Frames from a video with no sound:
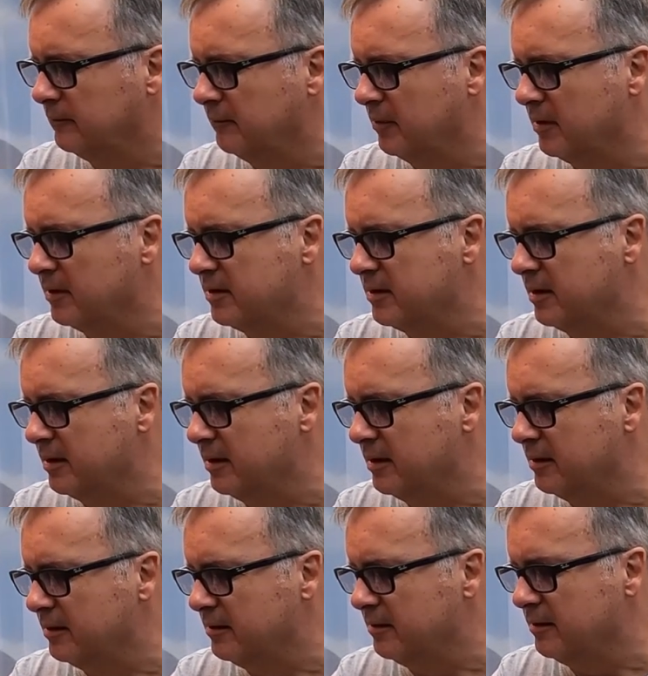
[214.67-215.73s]
But
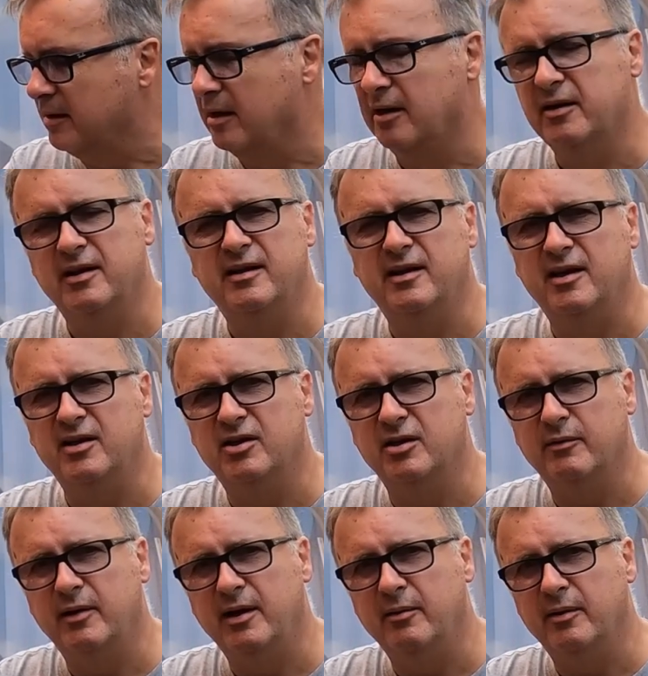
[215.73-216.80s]
I didn't need
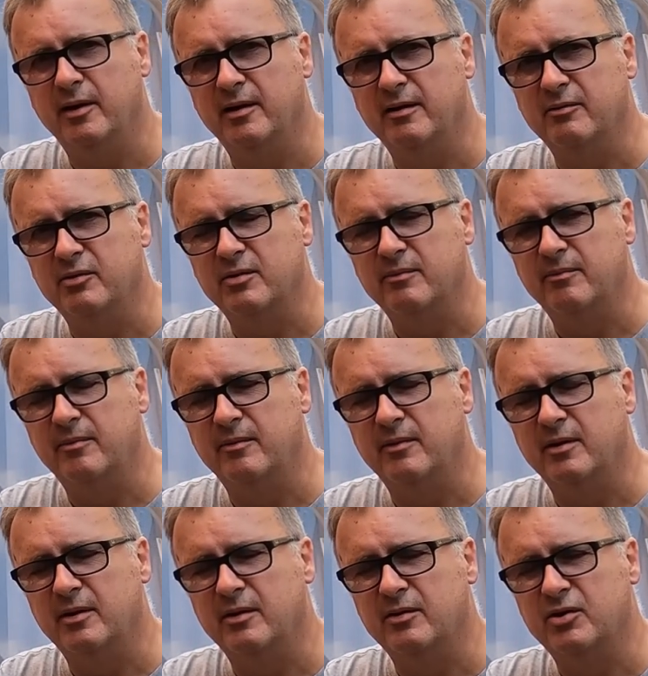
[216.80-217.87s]
to anyway. It was
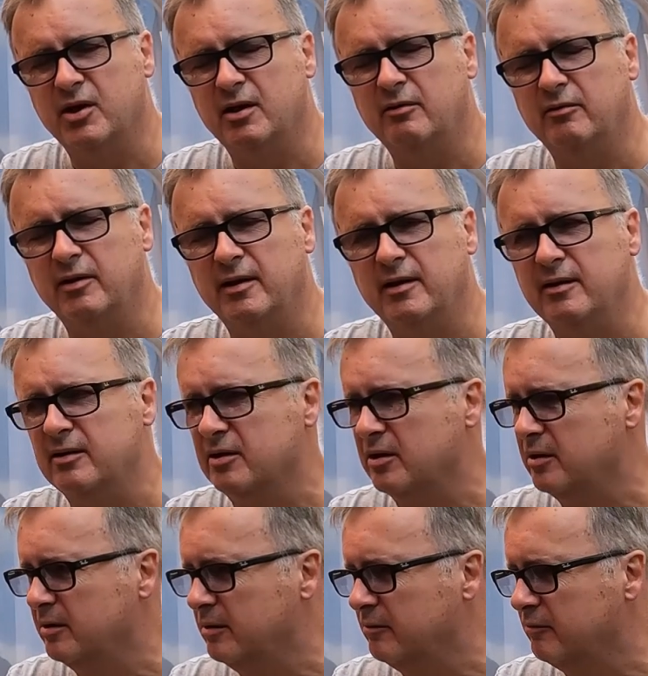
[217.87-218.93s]
generally
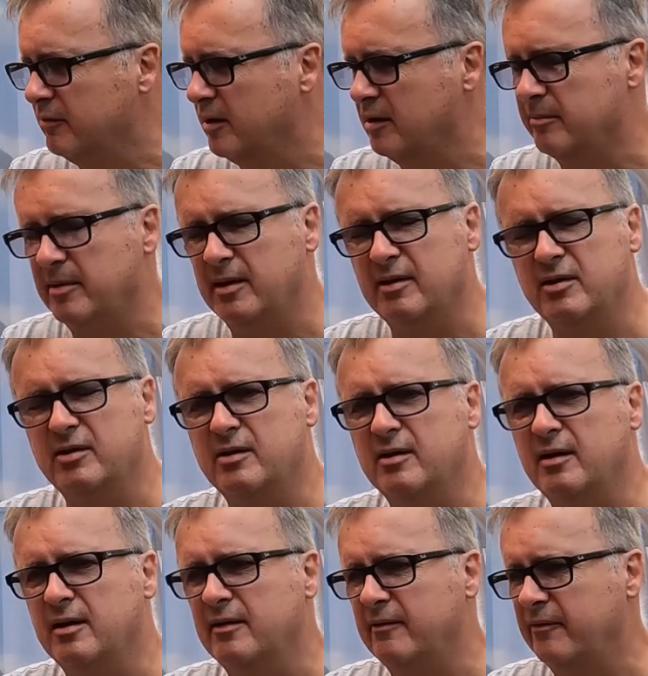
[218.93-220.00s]
around about
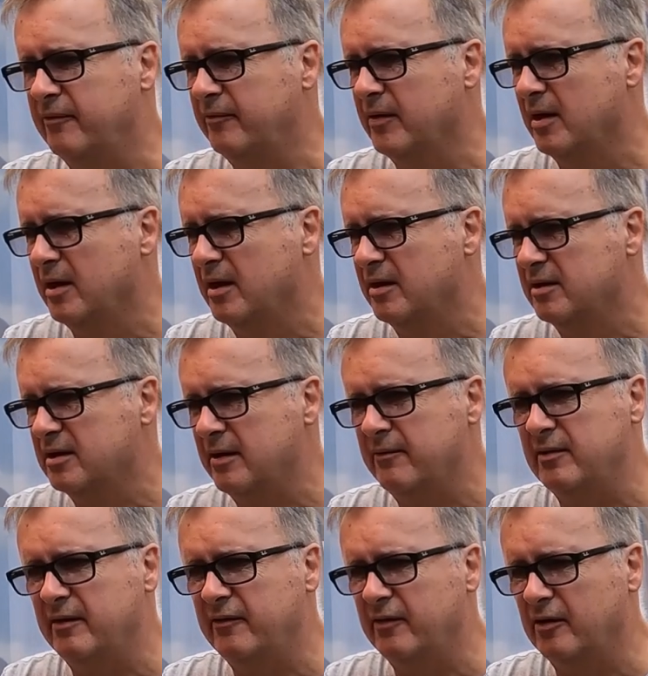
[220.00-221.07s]

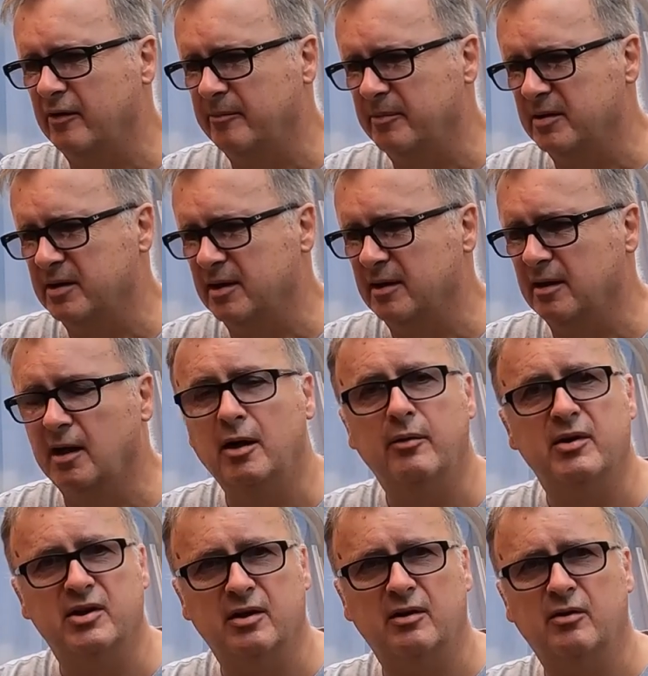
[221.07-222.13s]
75%. The
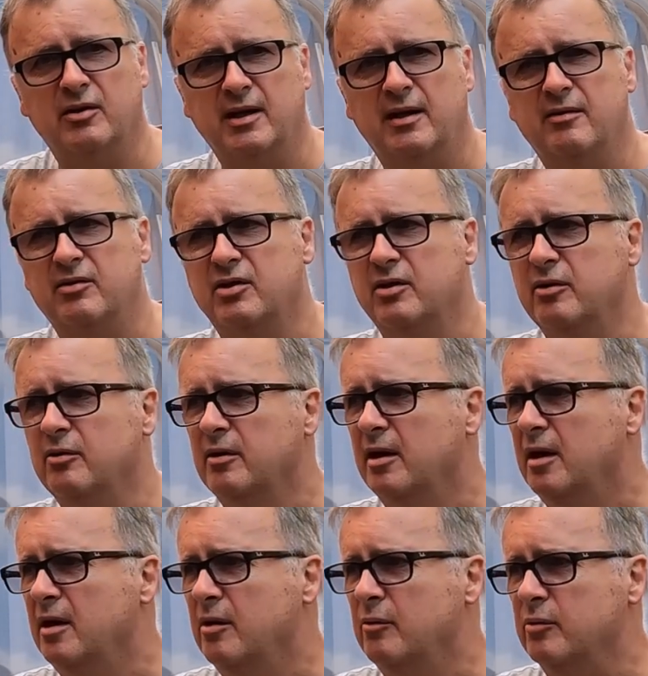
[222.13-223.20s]
lowest I got down to
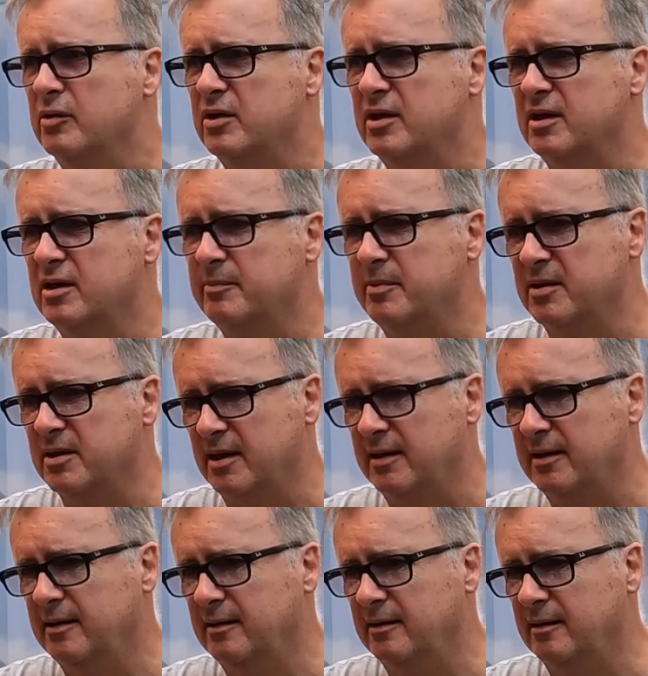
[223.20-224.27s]
was
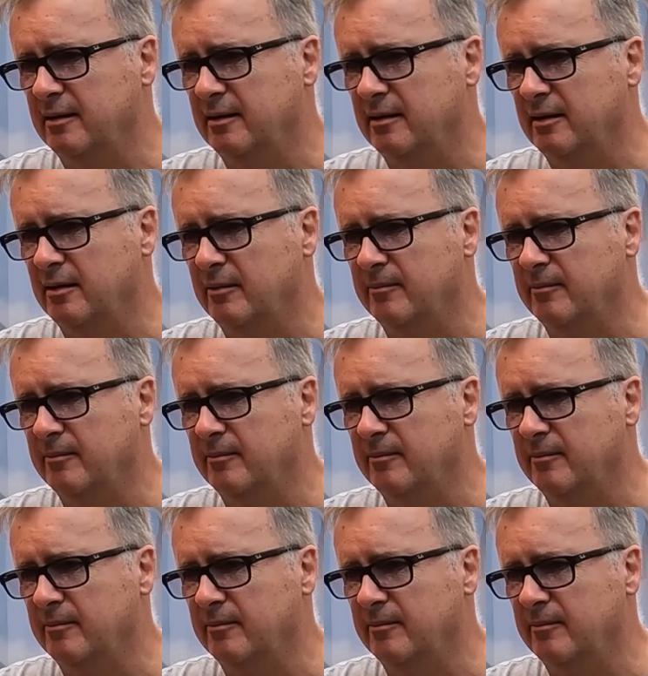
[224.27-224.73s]
6%, and